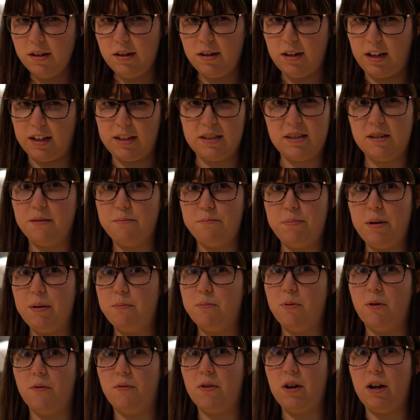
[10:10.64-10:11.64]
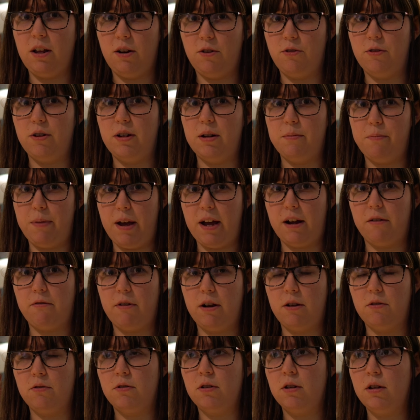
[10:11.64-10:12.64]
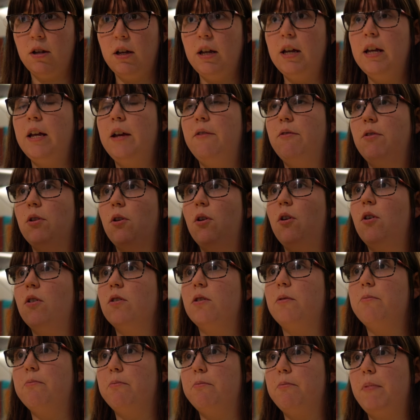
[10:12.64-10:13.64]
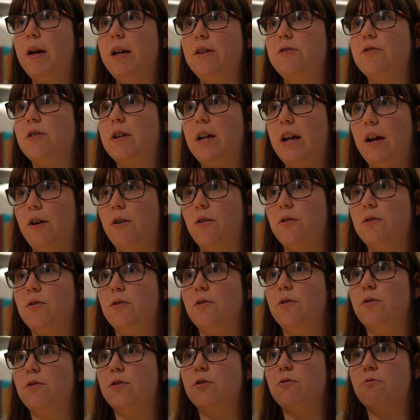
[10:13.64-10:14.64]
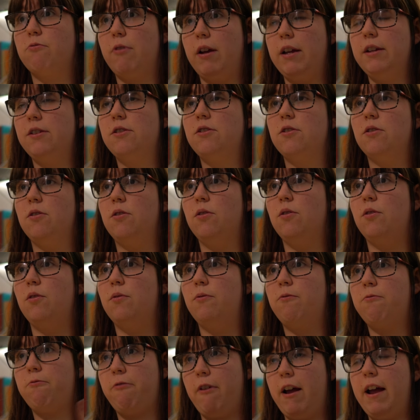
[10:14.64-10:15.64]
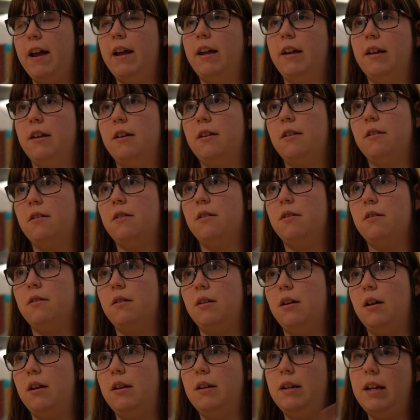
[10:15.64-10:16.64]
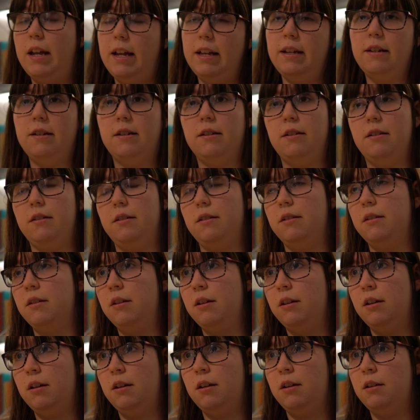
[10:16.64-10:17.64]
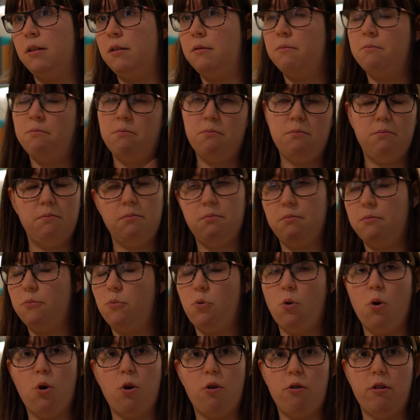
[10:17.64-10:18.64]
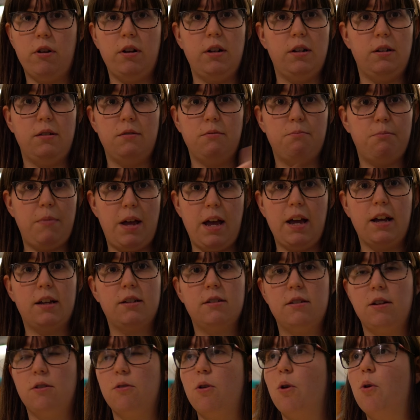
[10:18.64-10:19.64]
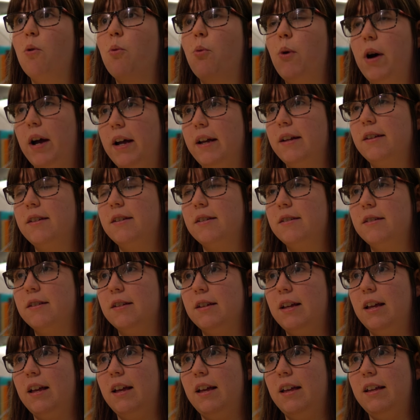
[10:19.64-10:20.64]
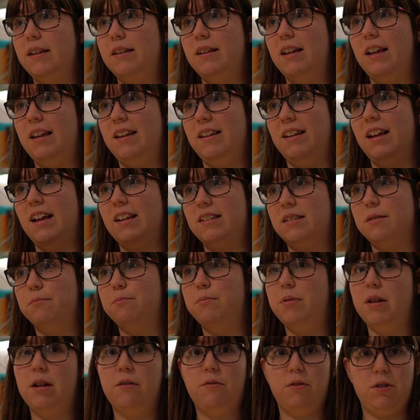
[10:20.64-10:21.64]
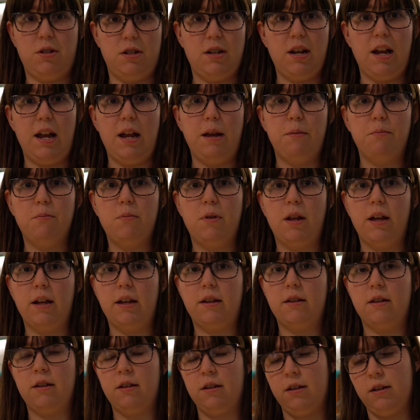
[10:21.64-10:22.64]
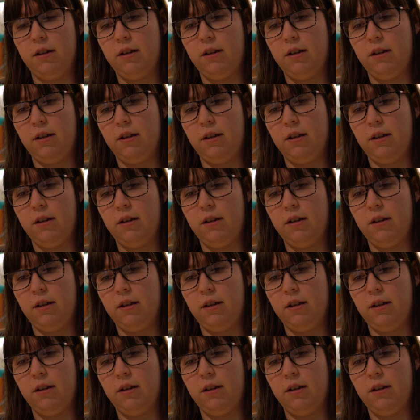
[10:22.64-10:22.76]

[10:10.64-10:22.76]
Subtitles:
like some people of color in the background. Even though all the major characters, Rachel, Frank, Nathan, Warren, Max, they're all white, and that's a bit of a shame. Like